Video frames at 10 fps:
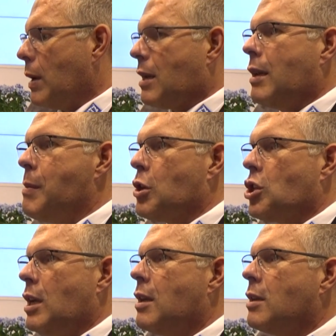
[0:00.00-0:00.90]
wet clean
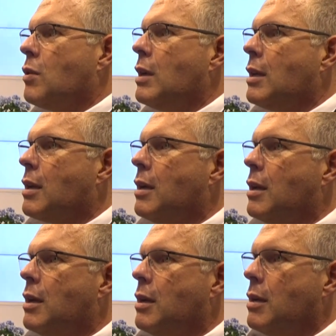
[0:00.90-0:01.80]
machine and you need
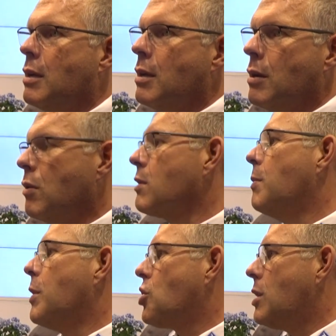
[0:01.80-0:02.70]
a
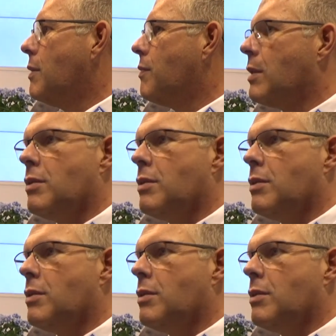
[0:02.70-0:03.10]
laundry machine.